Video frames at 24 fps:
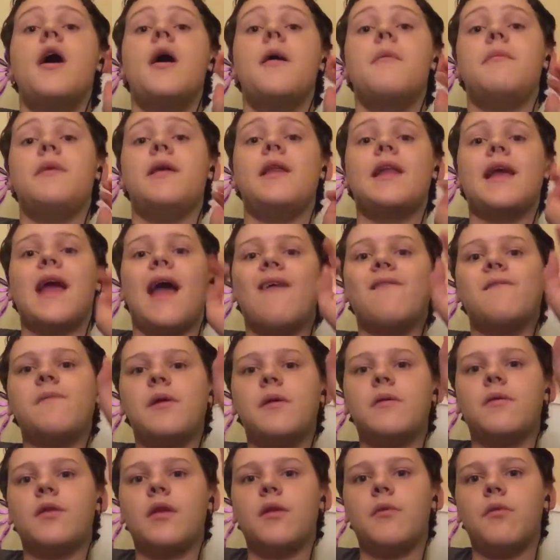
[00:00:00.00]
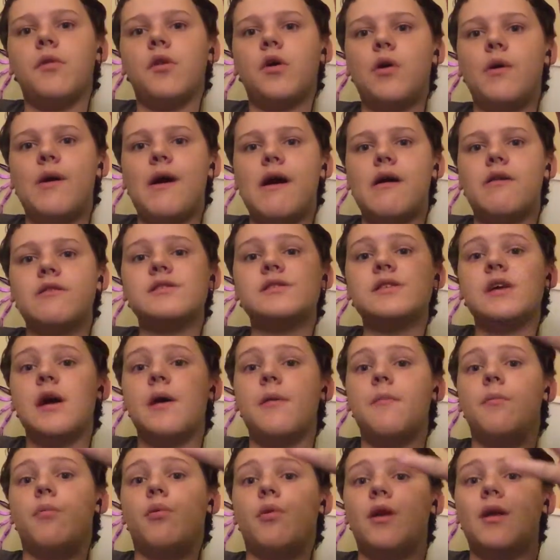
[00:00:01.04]
Meaning everybody was able to go out,
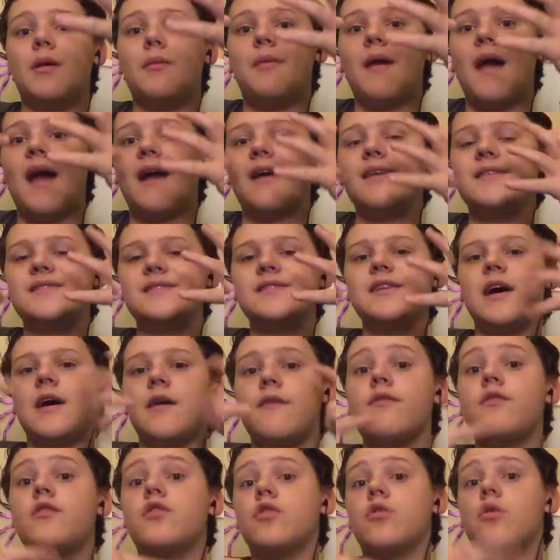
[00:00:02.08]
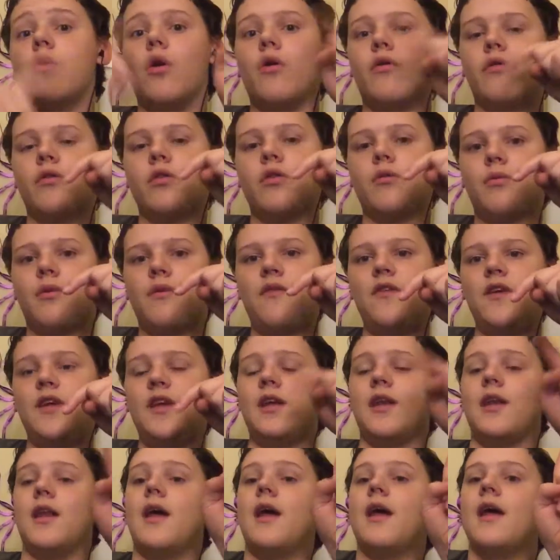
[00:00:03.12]
bring back stuff to go over the
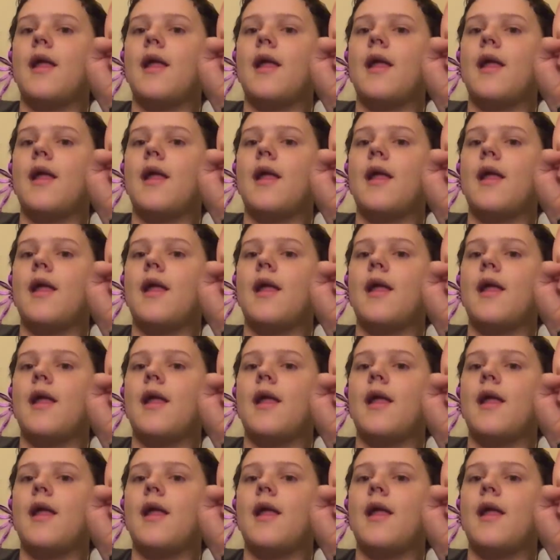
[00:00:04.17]
ravine.